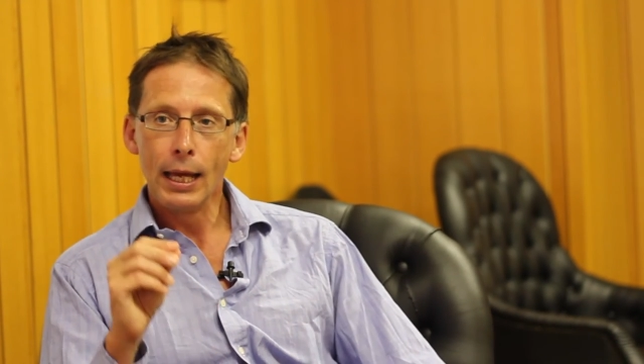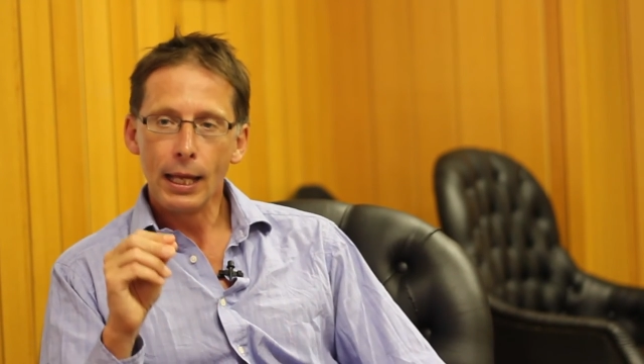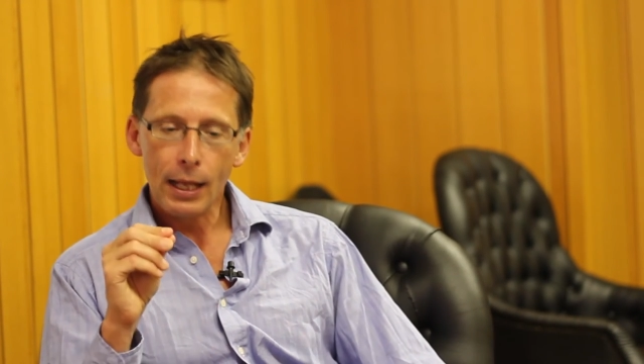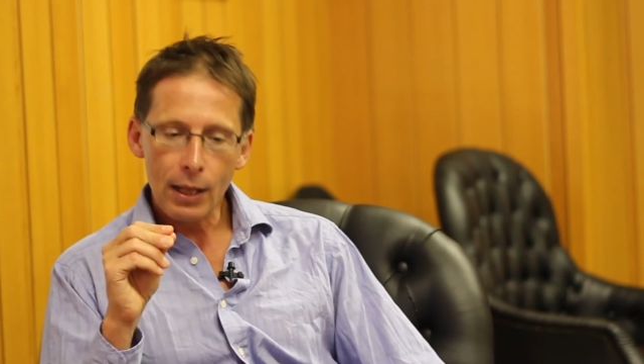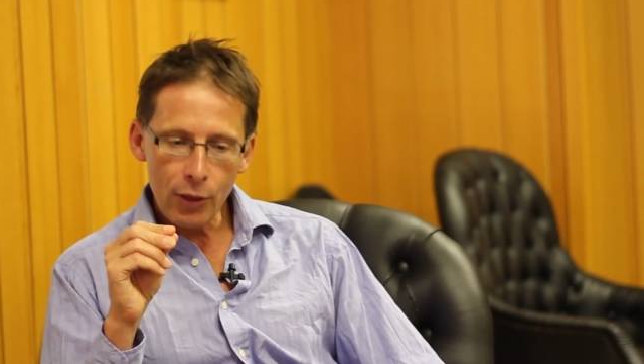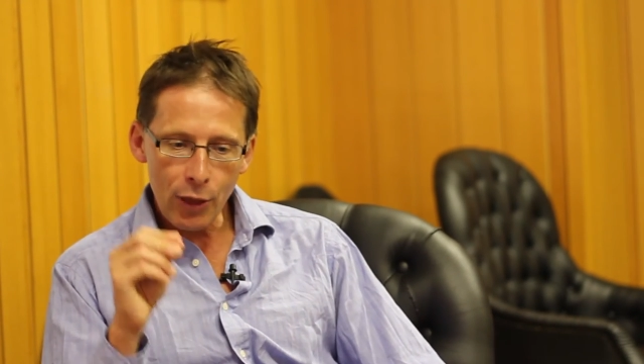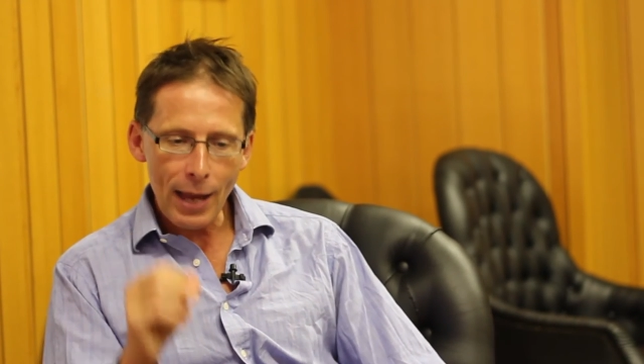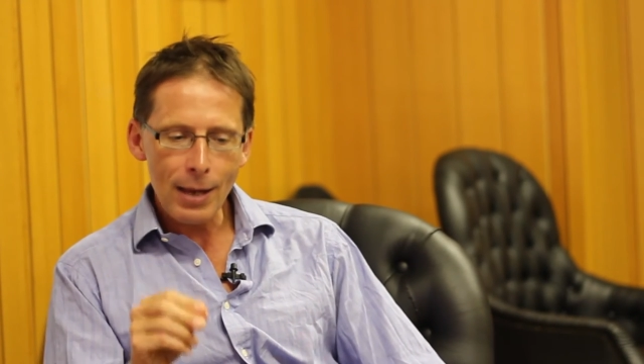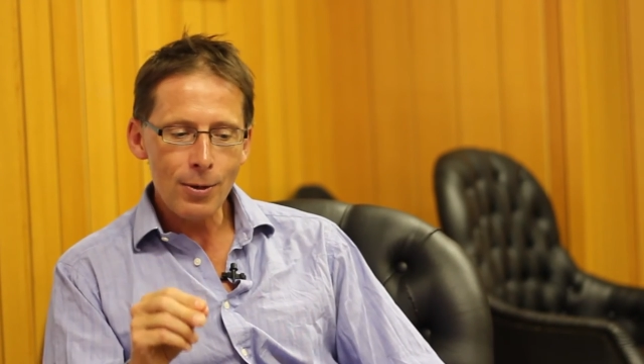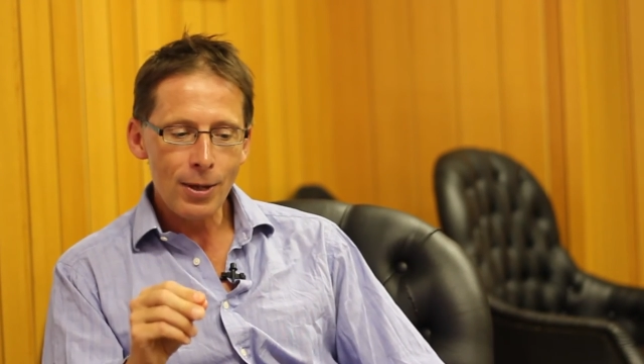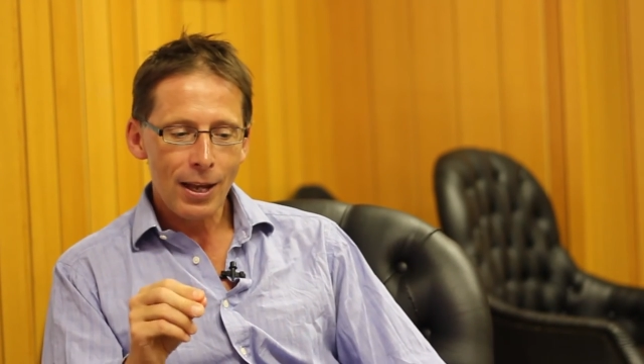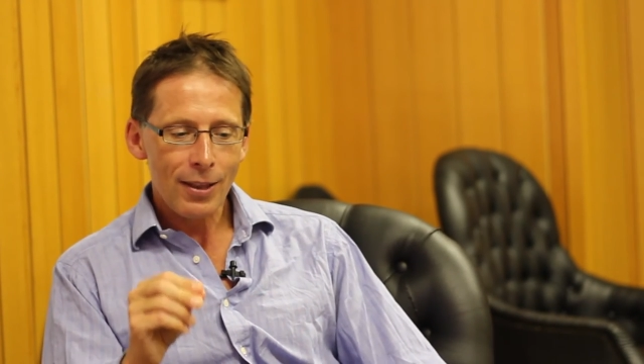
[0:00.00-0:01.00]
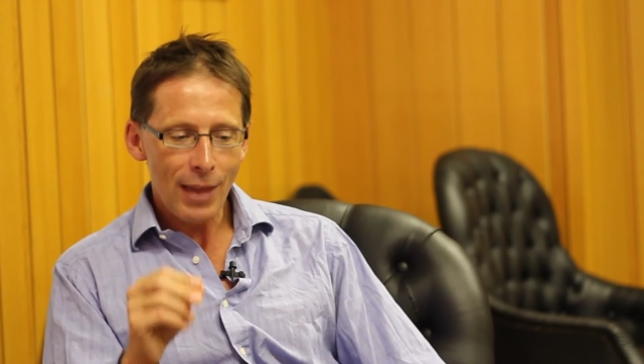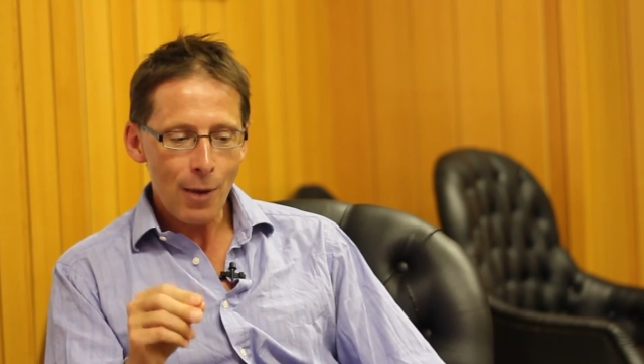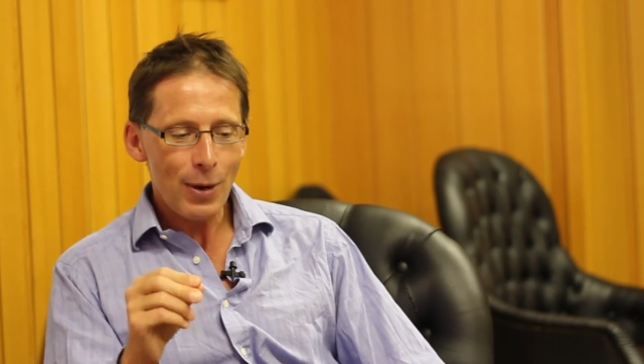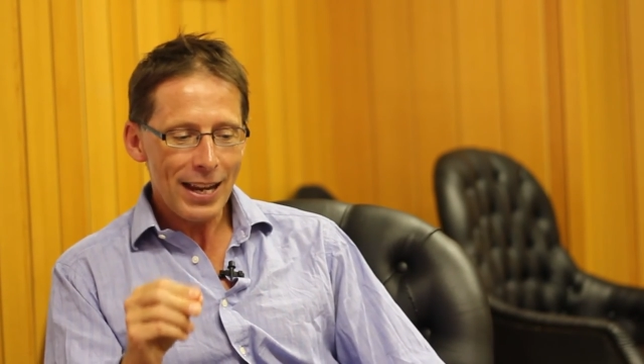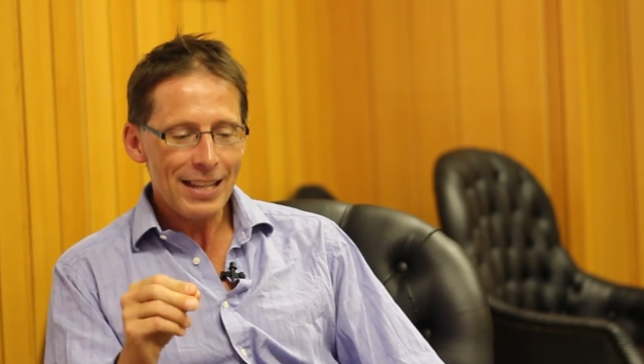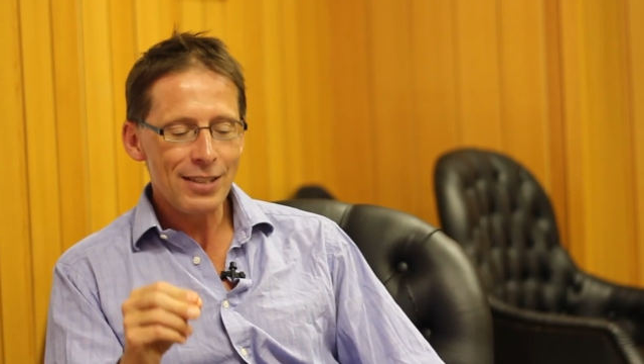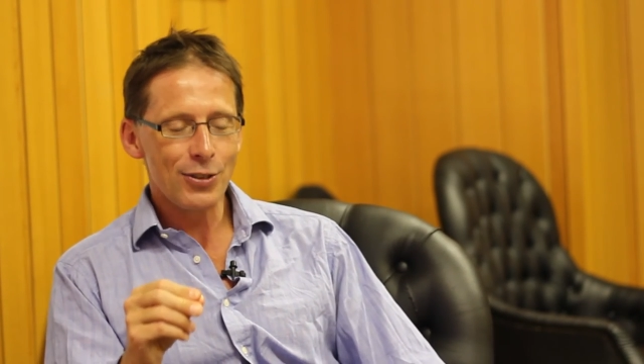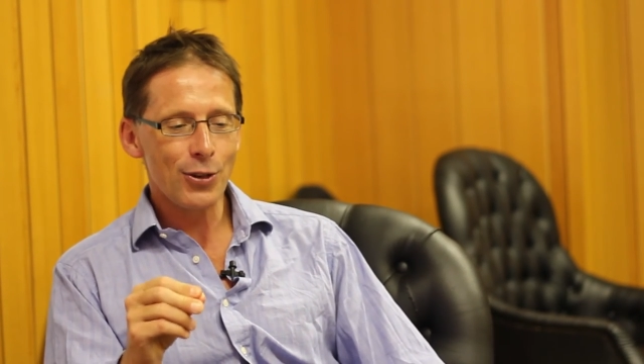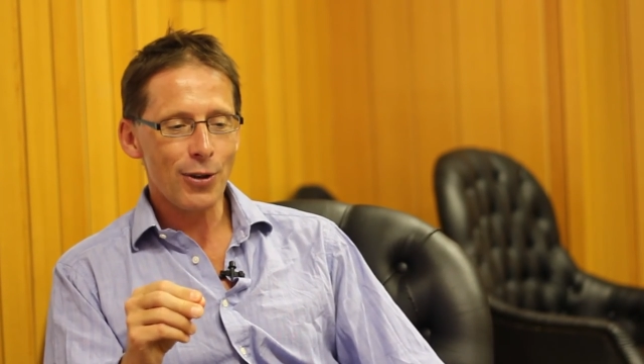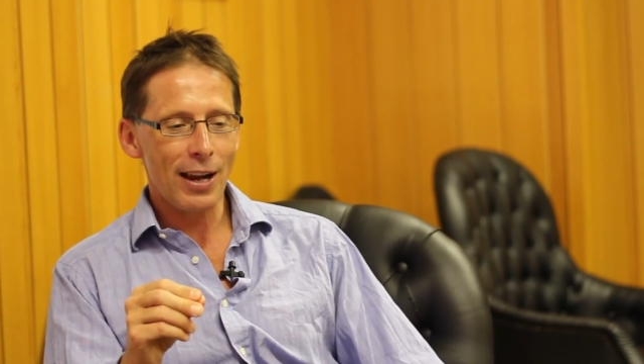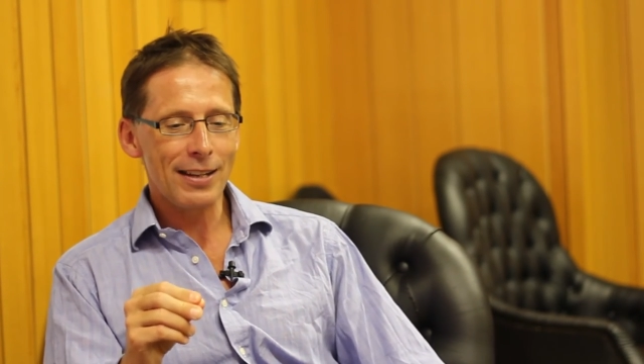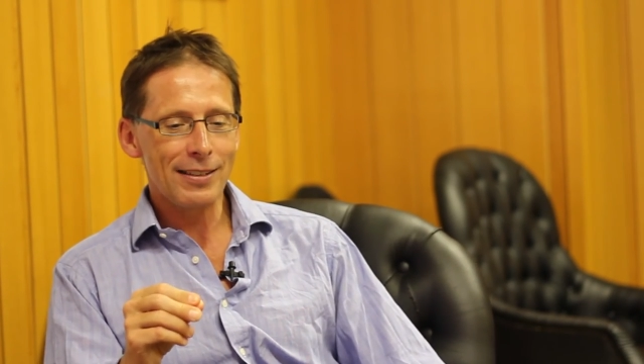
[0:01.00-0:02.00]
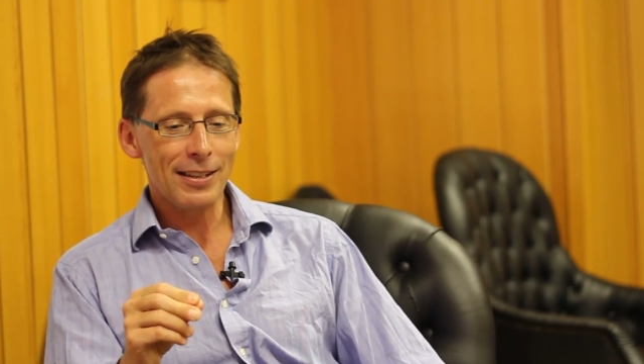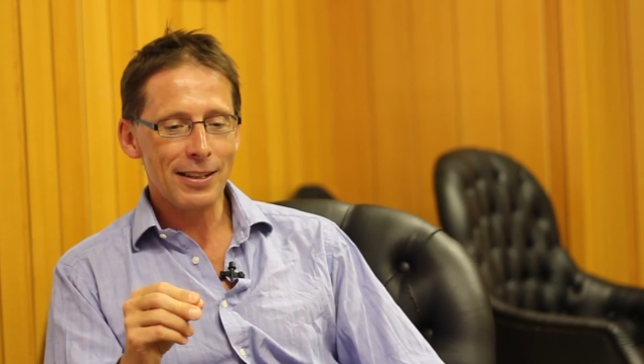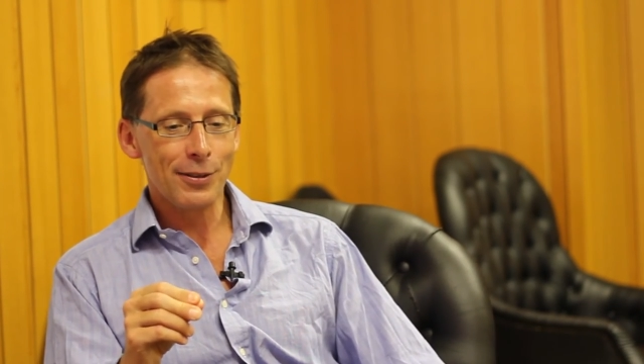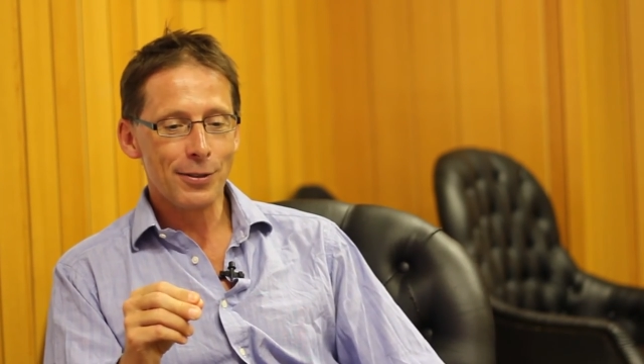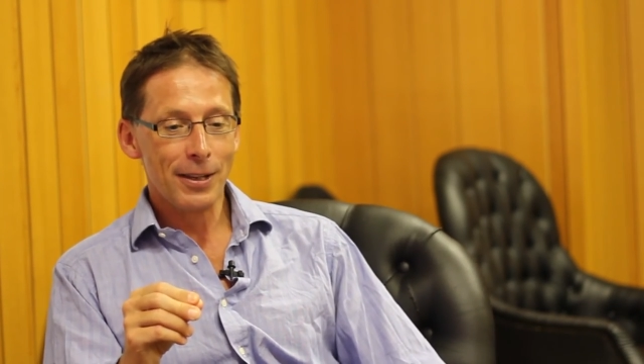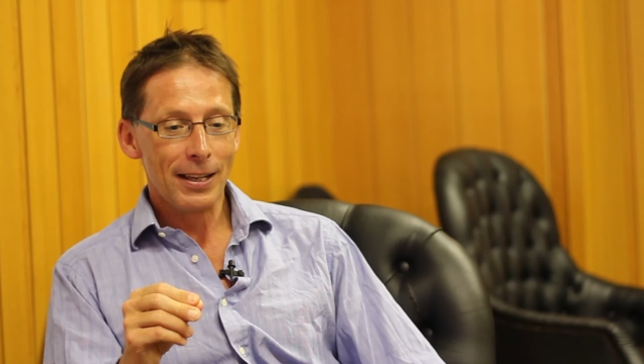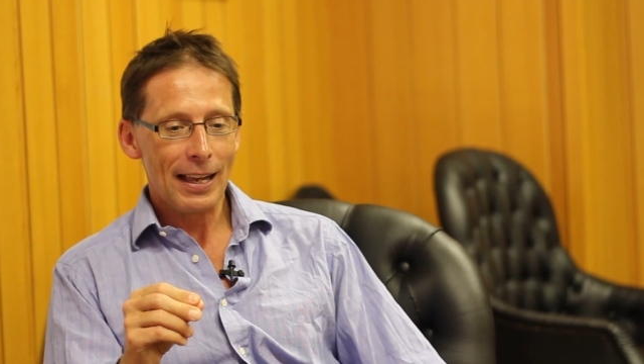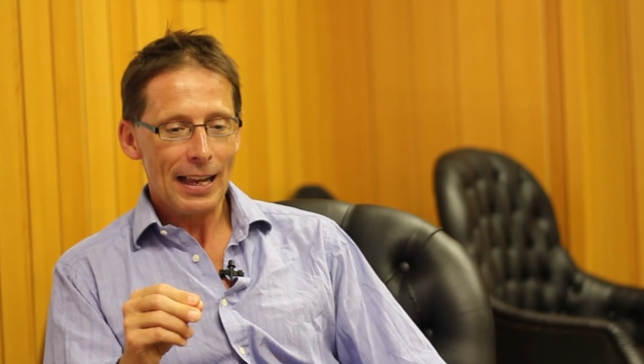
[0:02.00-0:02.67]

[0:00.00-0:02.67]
Mm-hmm. They were integrated,